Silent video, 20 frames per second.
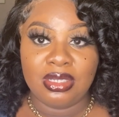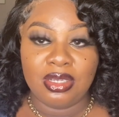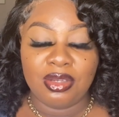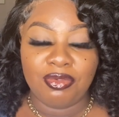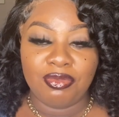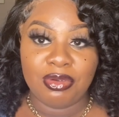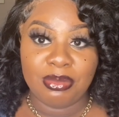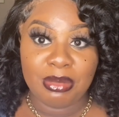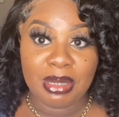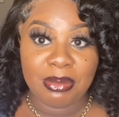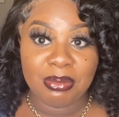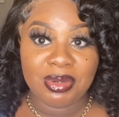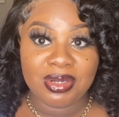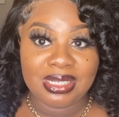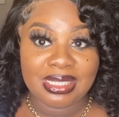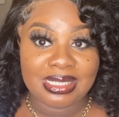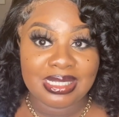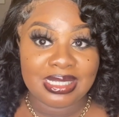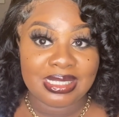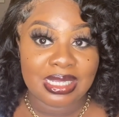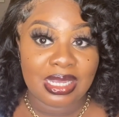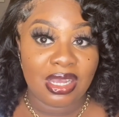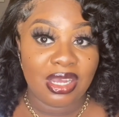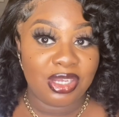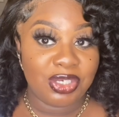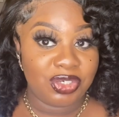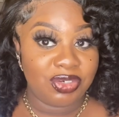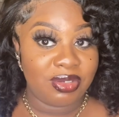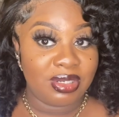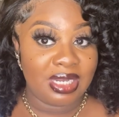Remember, this is
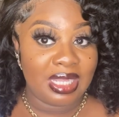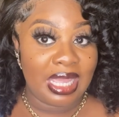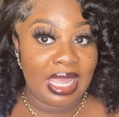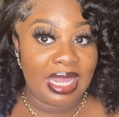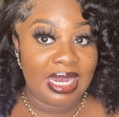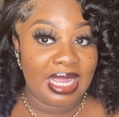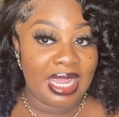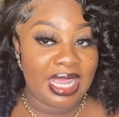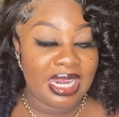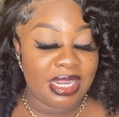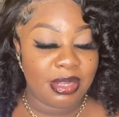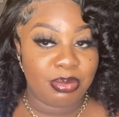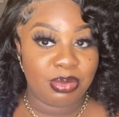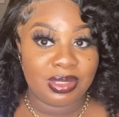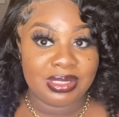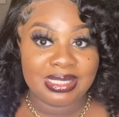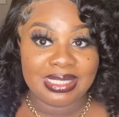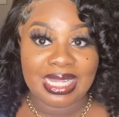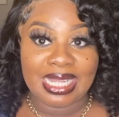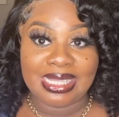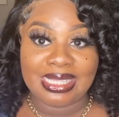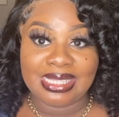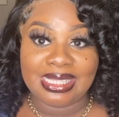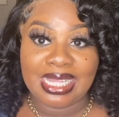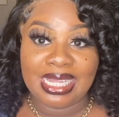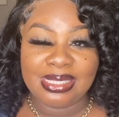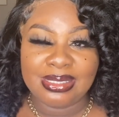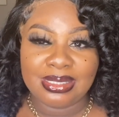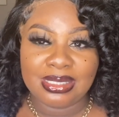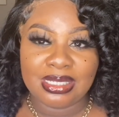180%
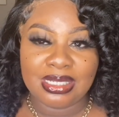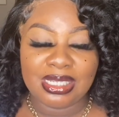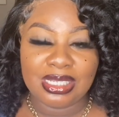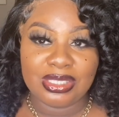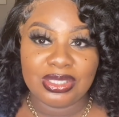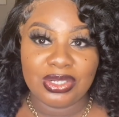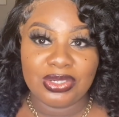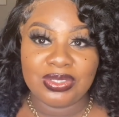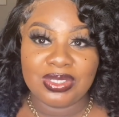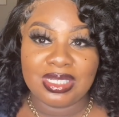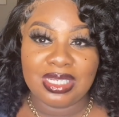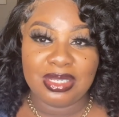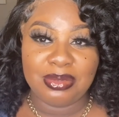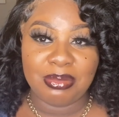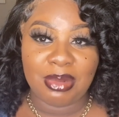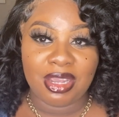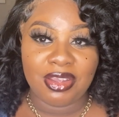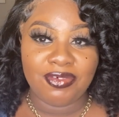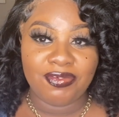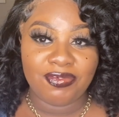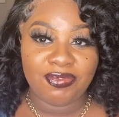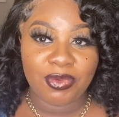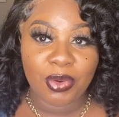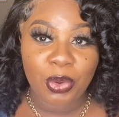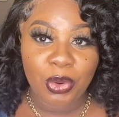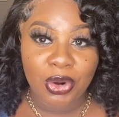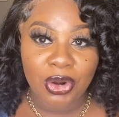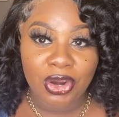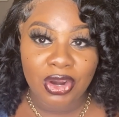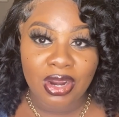density,
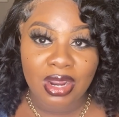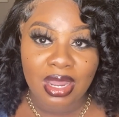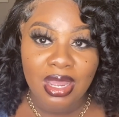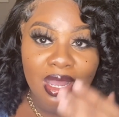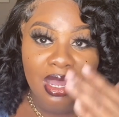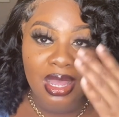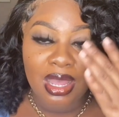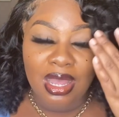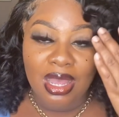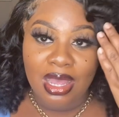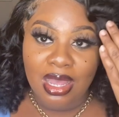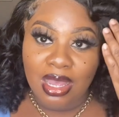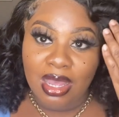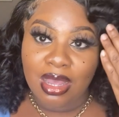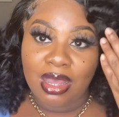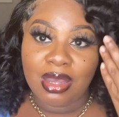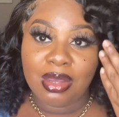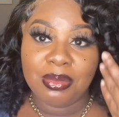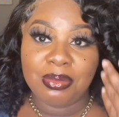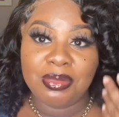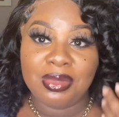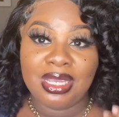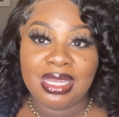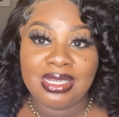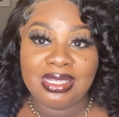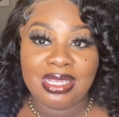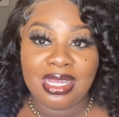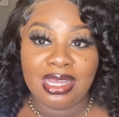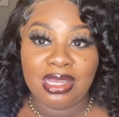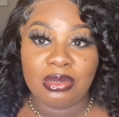13x4.
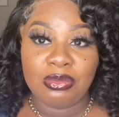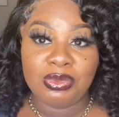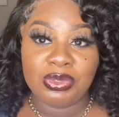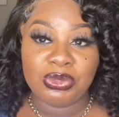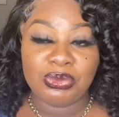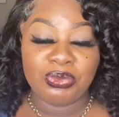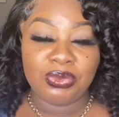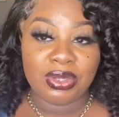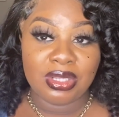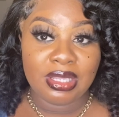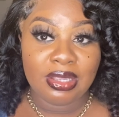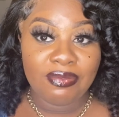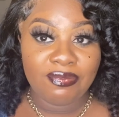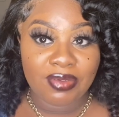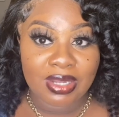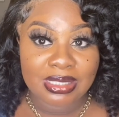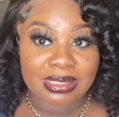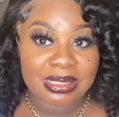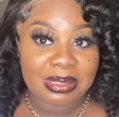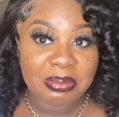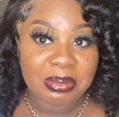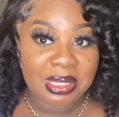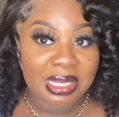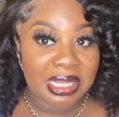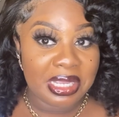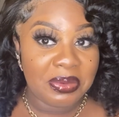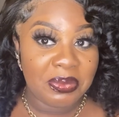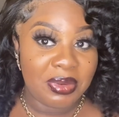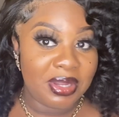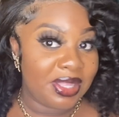And yeah, it was really fun to
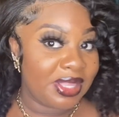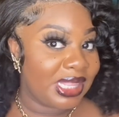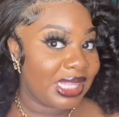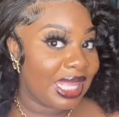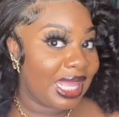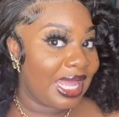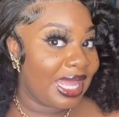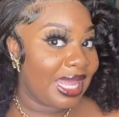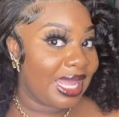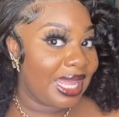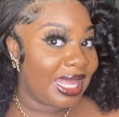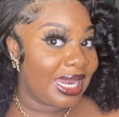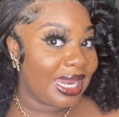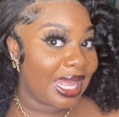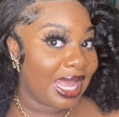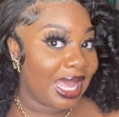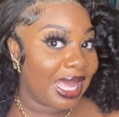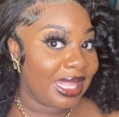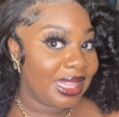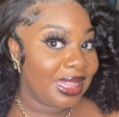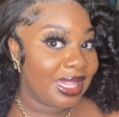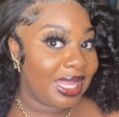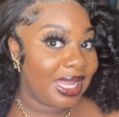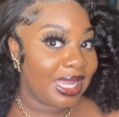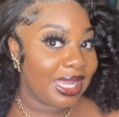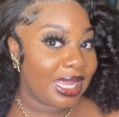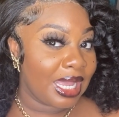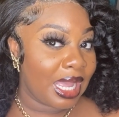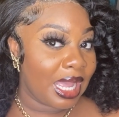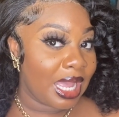play with, and I
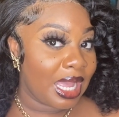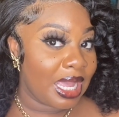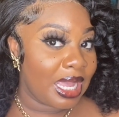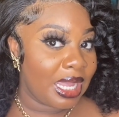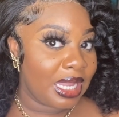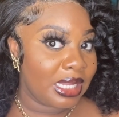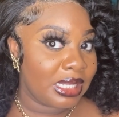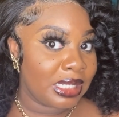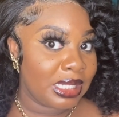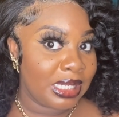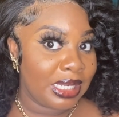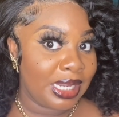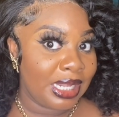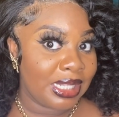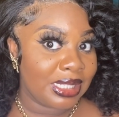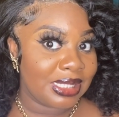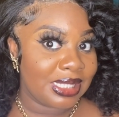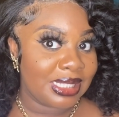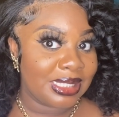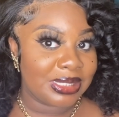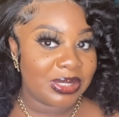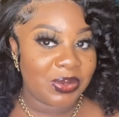think I nailed this.